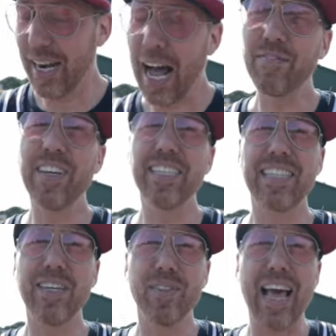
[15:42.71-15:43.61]
And
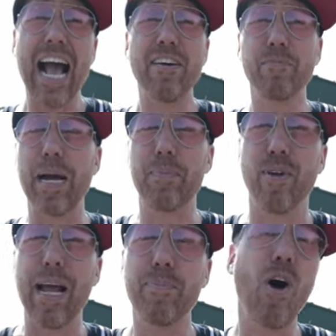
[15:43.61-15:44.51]
obviously with a half pipe
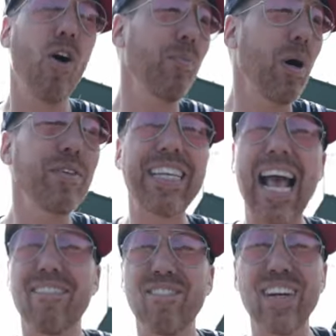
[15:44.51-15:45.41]
ramp, almost
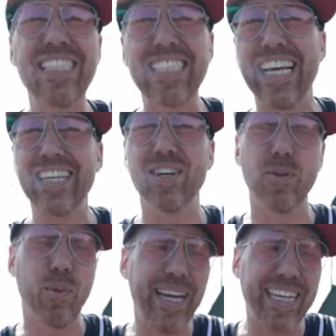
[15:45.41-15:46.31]
every
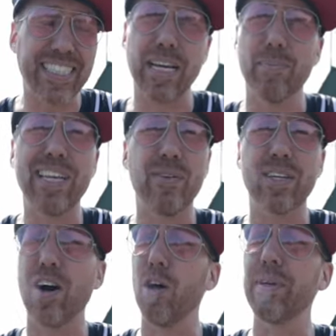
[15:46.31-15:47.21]
single week, somebody
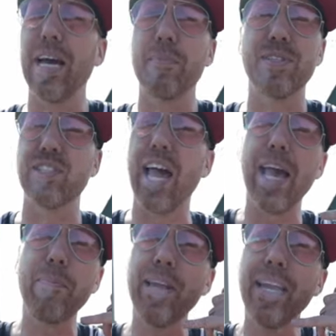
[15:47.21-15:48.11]
would call me up and say,
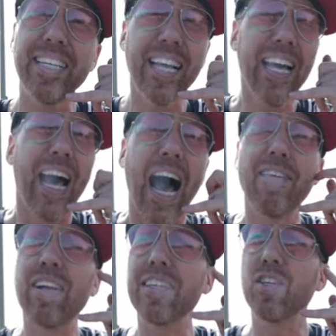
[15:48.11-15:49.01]
hey Pete,
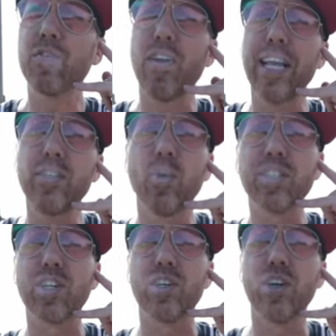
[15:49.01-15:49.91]
I've got this friend who
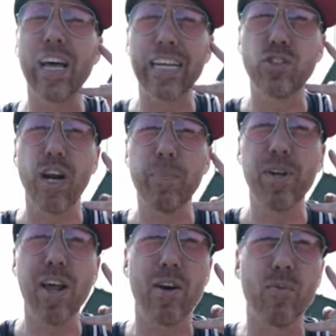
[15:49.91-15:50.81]
wants to learn how to drop
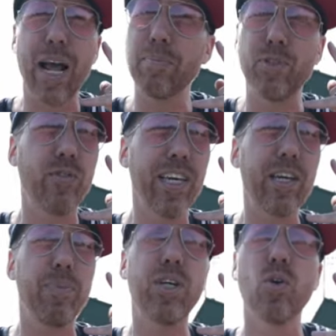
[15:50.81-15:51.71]
in on a ramp. Do you
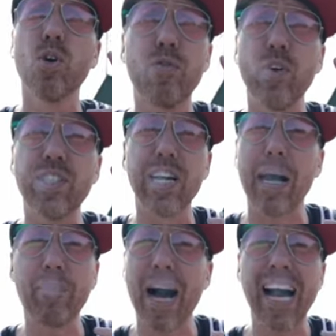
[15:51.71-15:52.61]
think it'd be cool if we
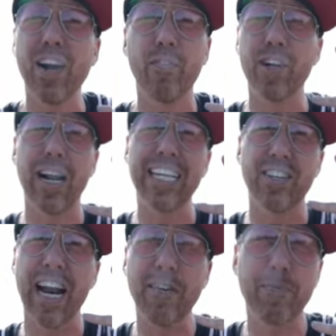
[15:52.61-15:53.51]
stop by over here at
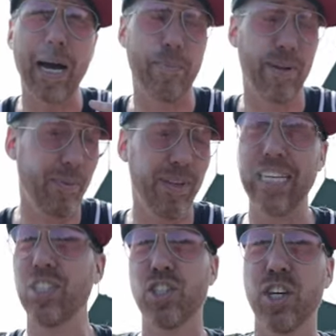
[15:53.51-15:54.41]
your half pipe? And I'd be
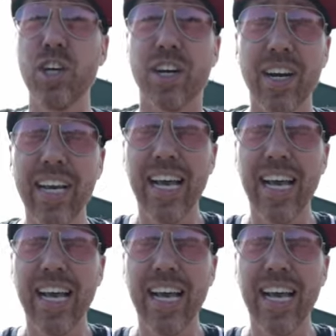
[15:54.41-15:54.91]
like, sure.